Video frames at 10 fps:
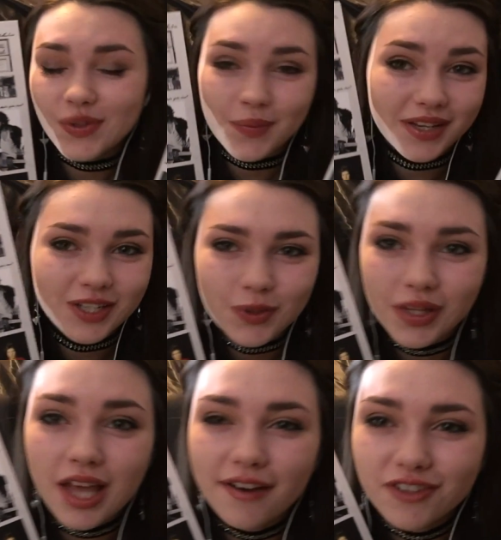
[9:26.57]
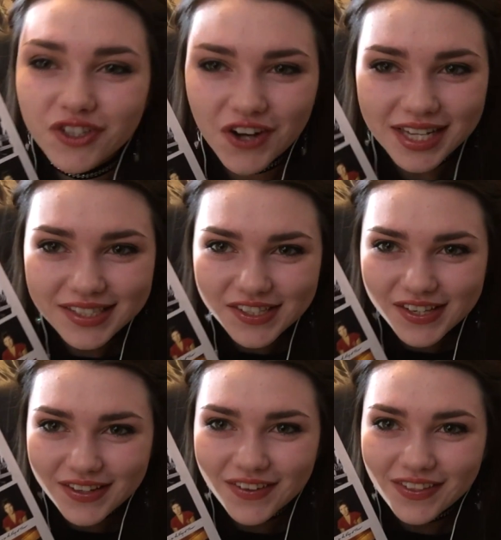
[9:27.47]
so I'm going to do a lot of
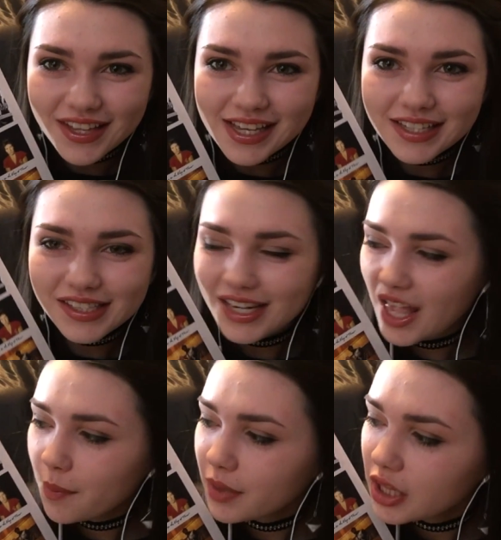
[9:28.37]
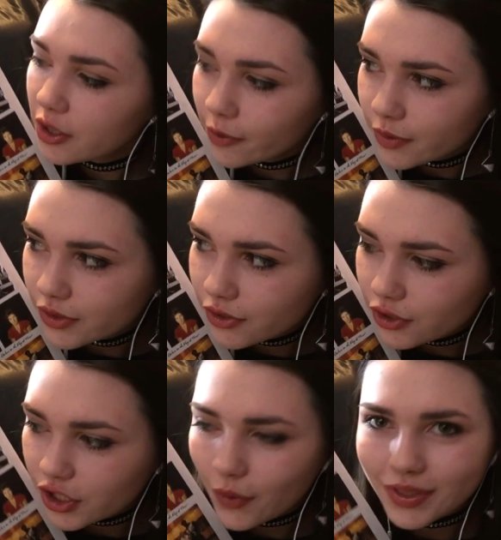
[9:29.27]
tracing on these and up
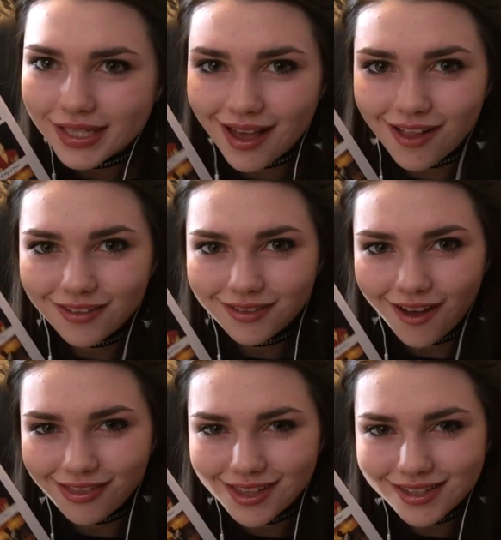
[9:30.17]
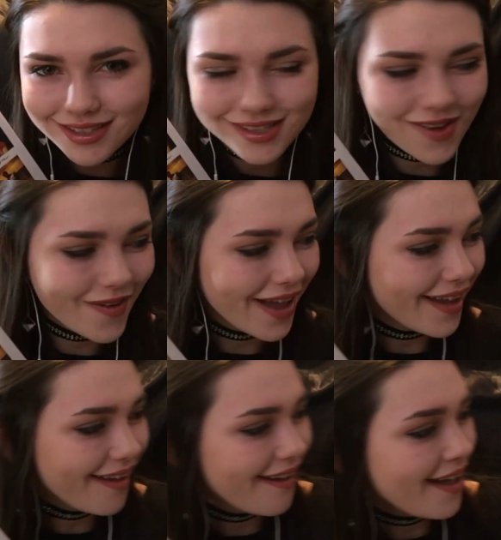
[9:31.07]
close show and tell on this,
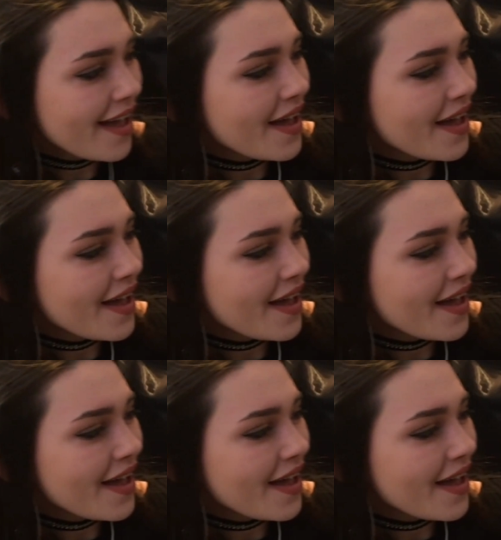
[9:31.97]
okay?